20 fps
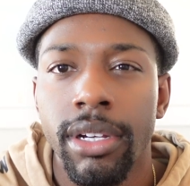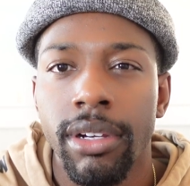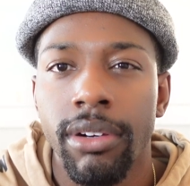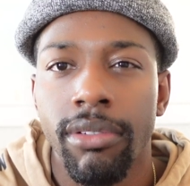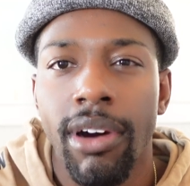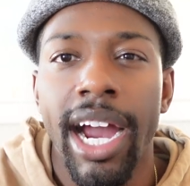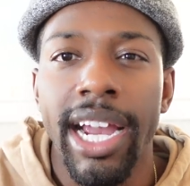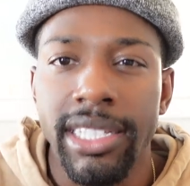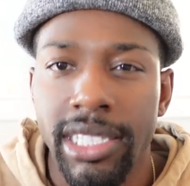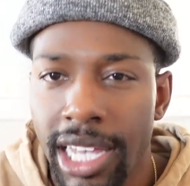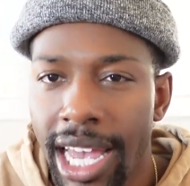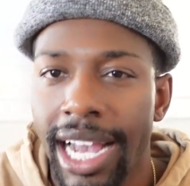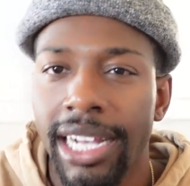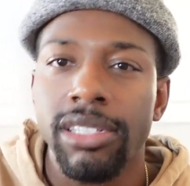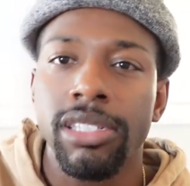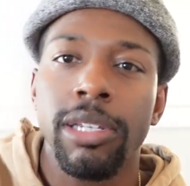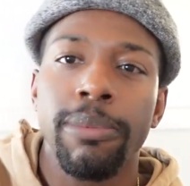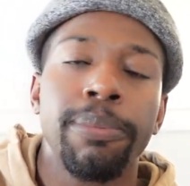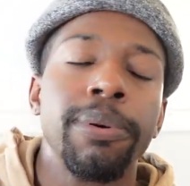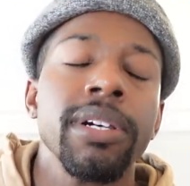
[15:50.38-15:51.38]
right? To
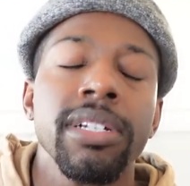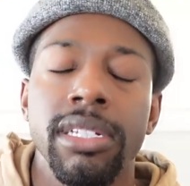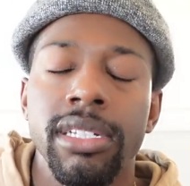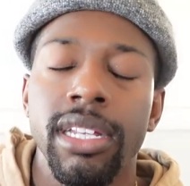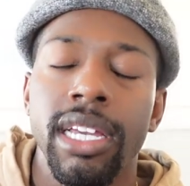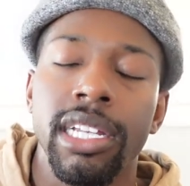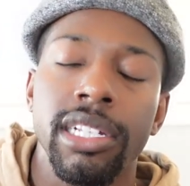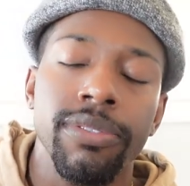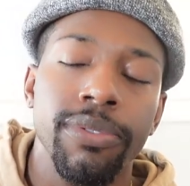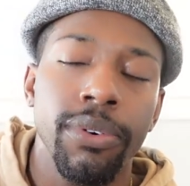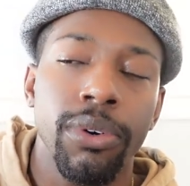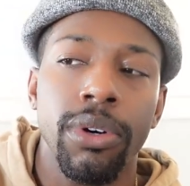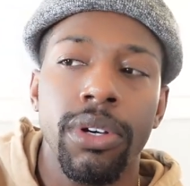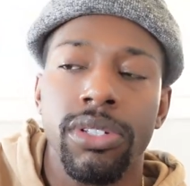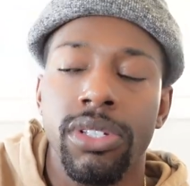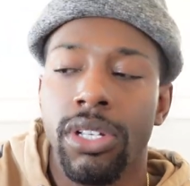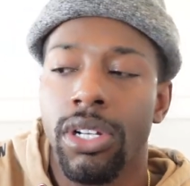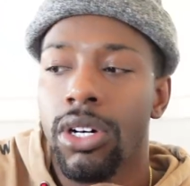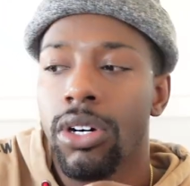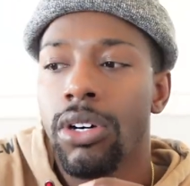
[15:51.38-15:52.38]
actually push things forward.
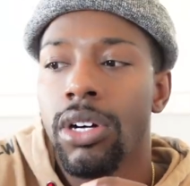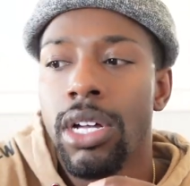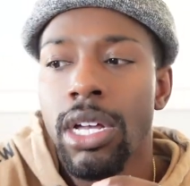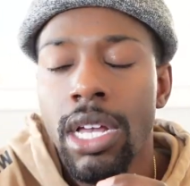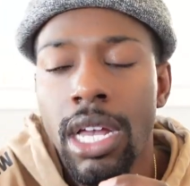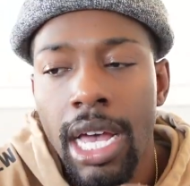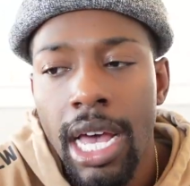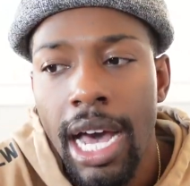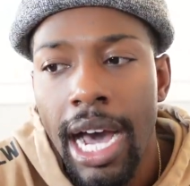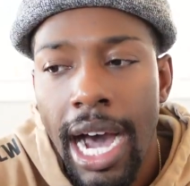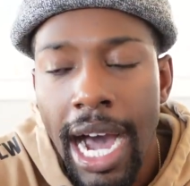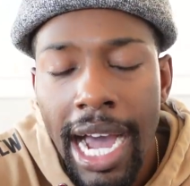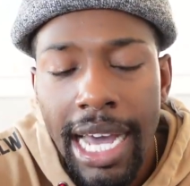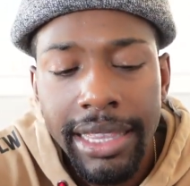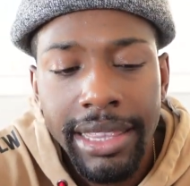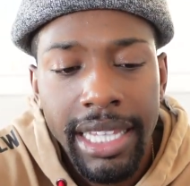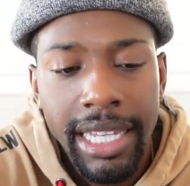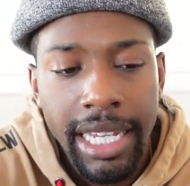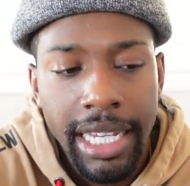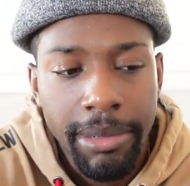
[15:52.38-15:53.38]
So I
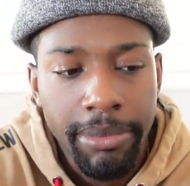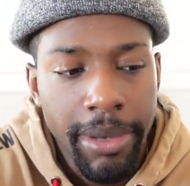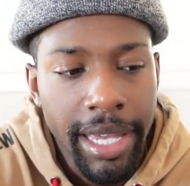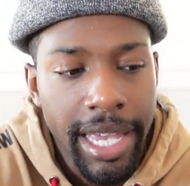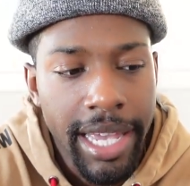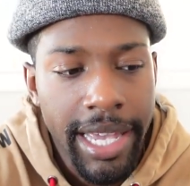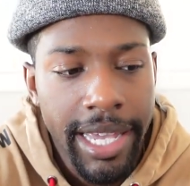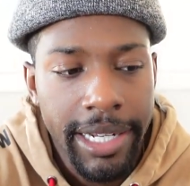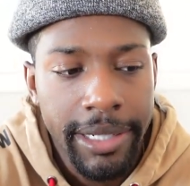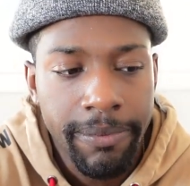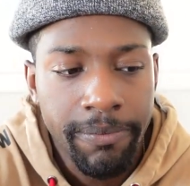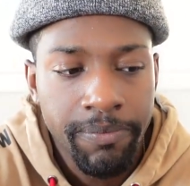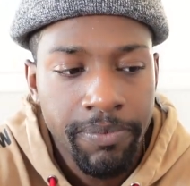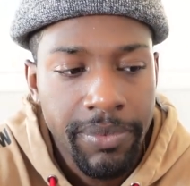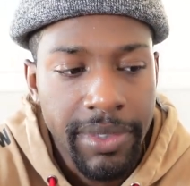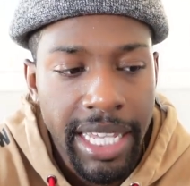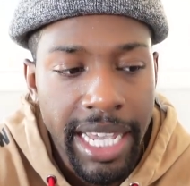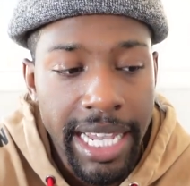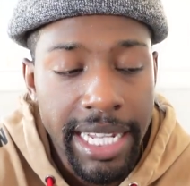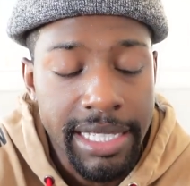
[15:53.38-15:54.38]
think, man,
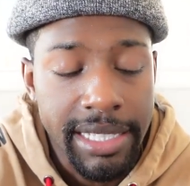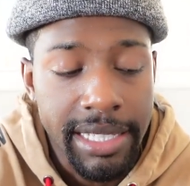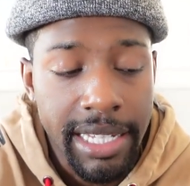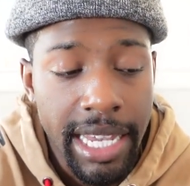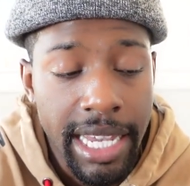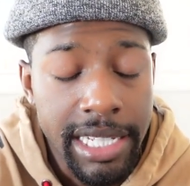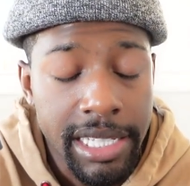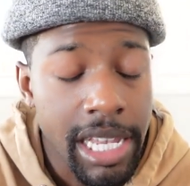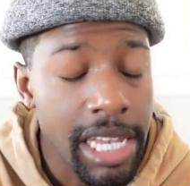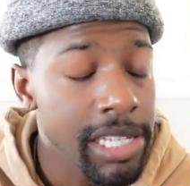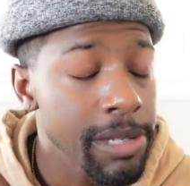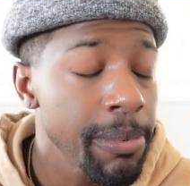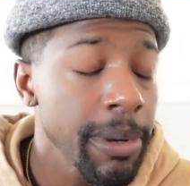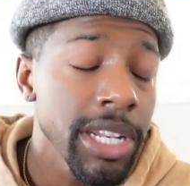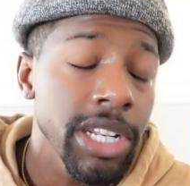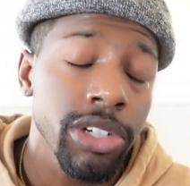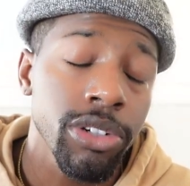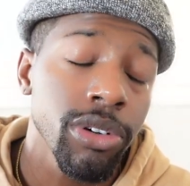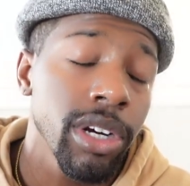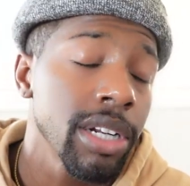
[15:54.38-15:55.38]
it's been
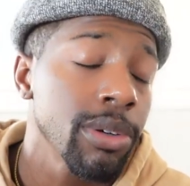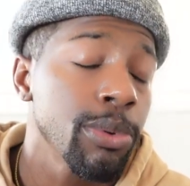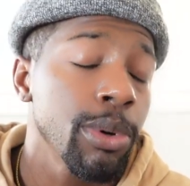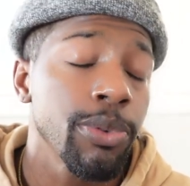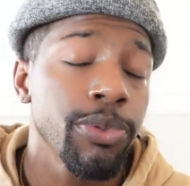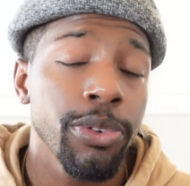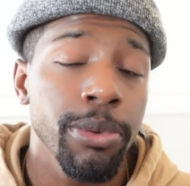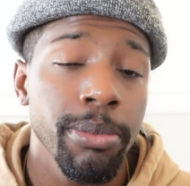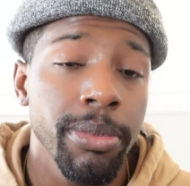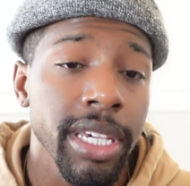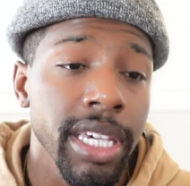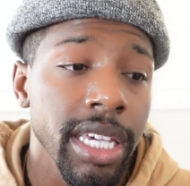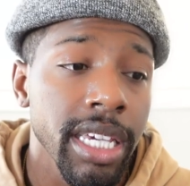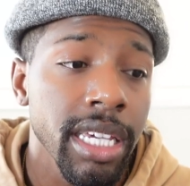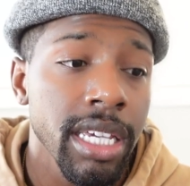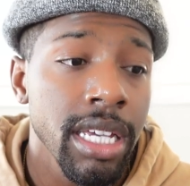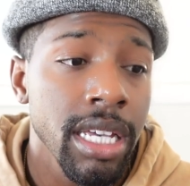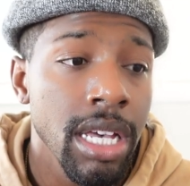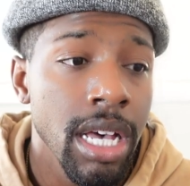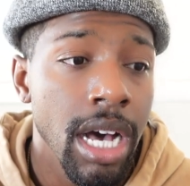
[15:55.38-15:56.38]
incredible for
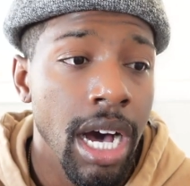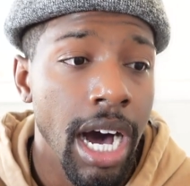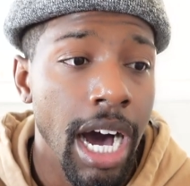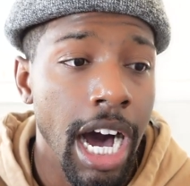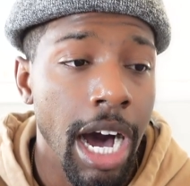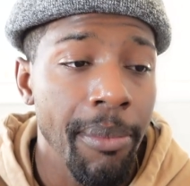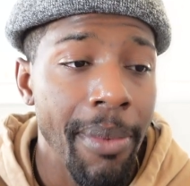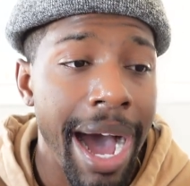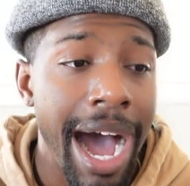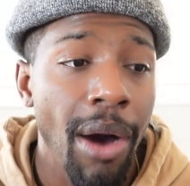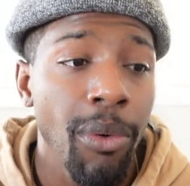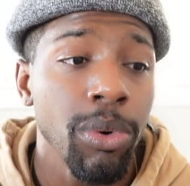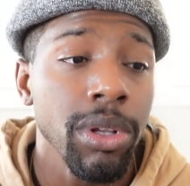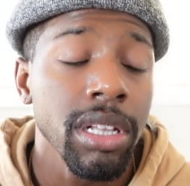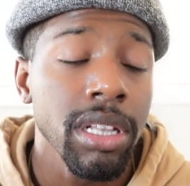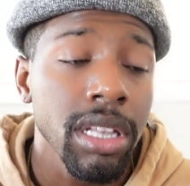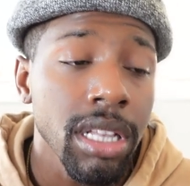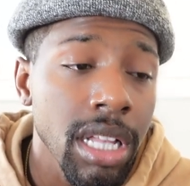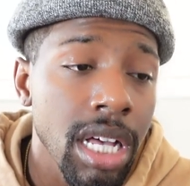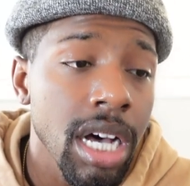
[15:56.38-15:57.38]
me. I would
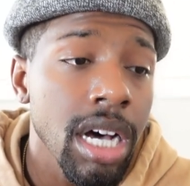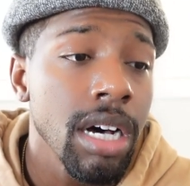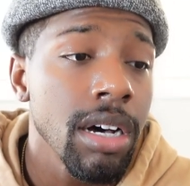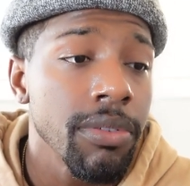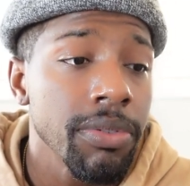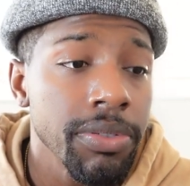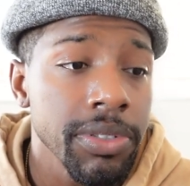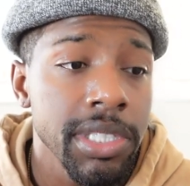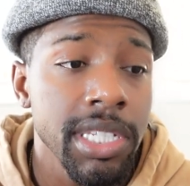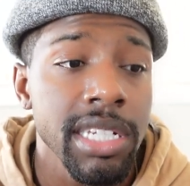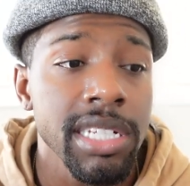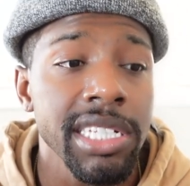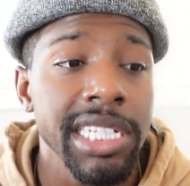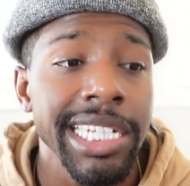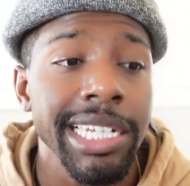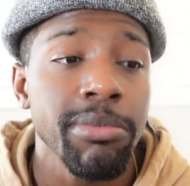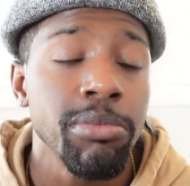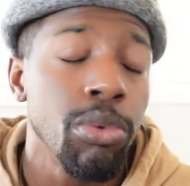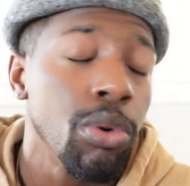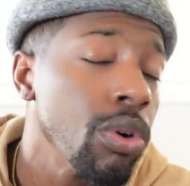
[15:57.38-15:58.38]
love to
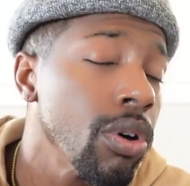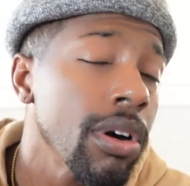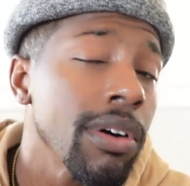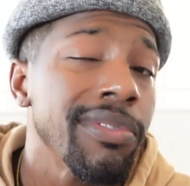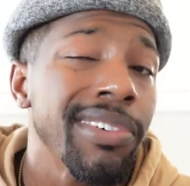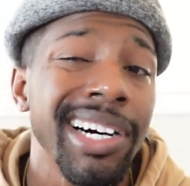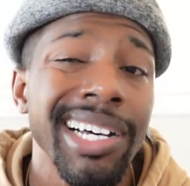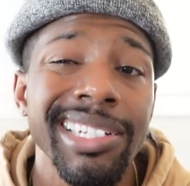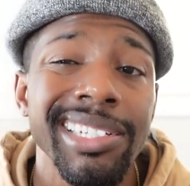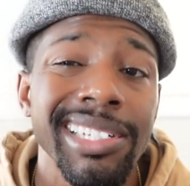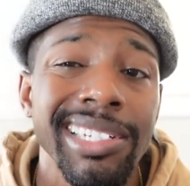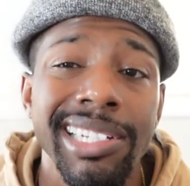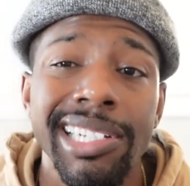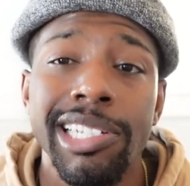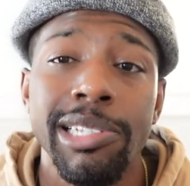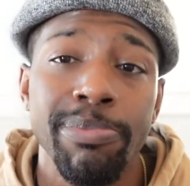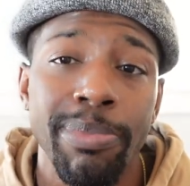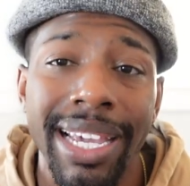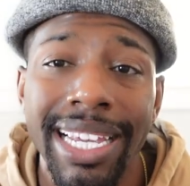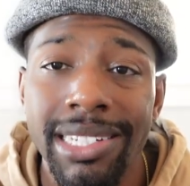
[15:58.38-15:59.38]
see more of us in this
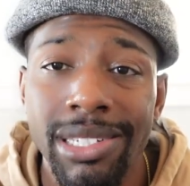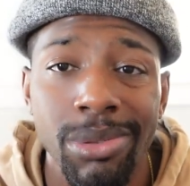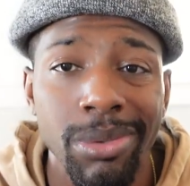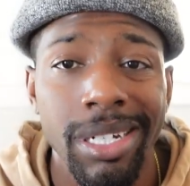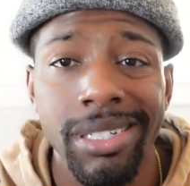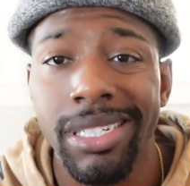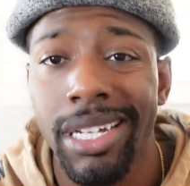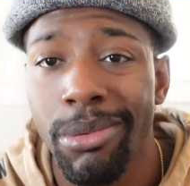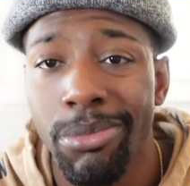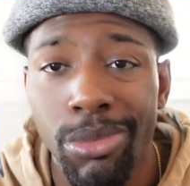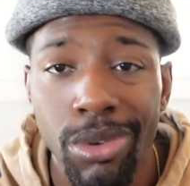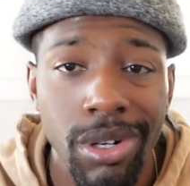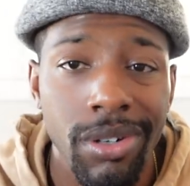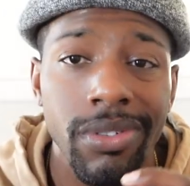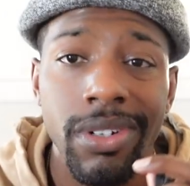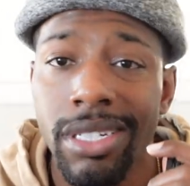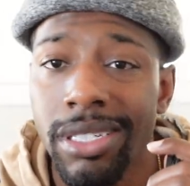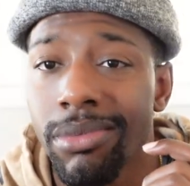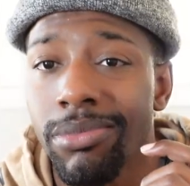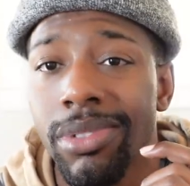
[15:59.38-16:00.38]
space, and when I say more of
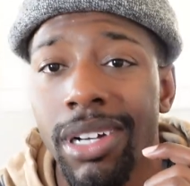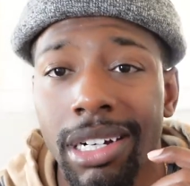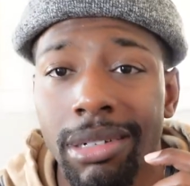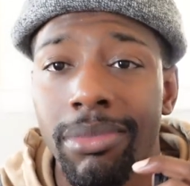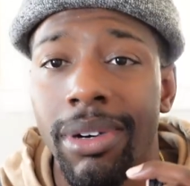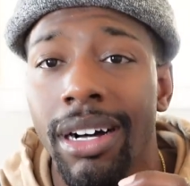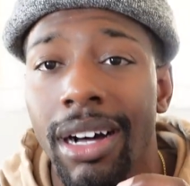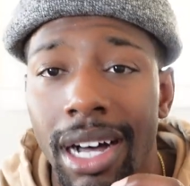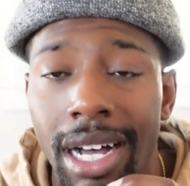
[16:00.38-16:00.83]
us, I'm talking about